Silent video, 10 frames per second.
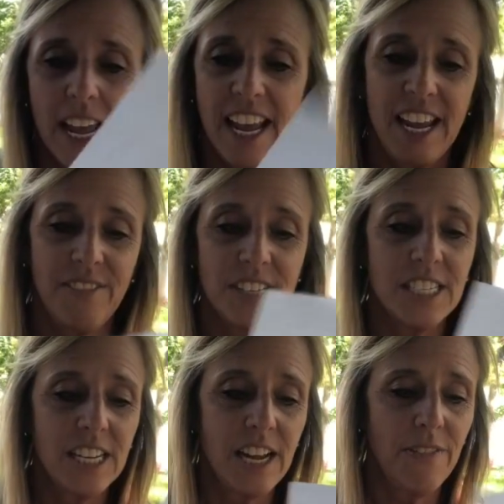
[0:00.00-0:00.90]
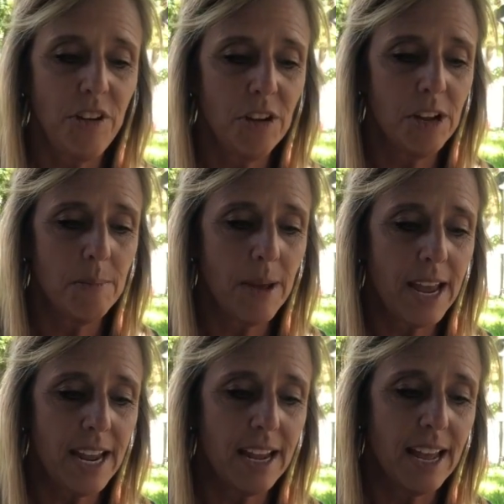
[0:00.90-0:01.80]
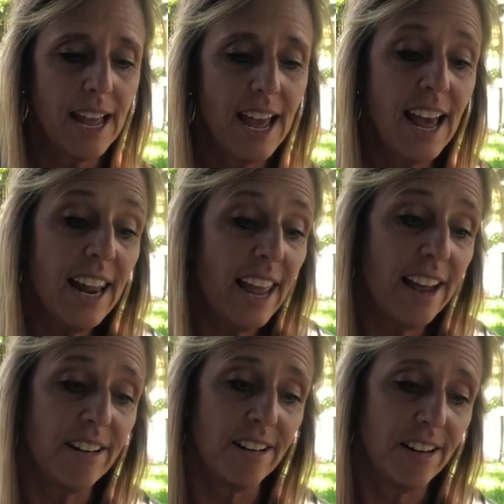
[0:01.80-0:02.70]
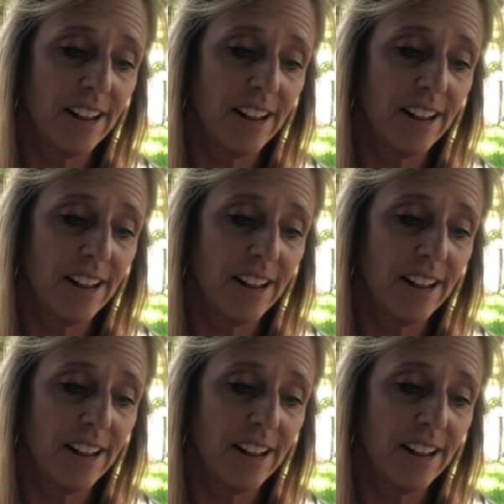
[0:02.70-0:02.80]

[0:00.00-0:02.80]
Even see if you could make a letter.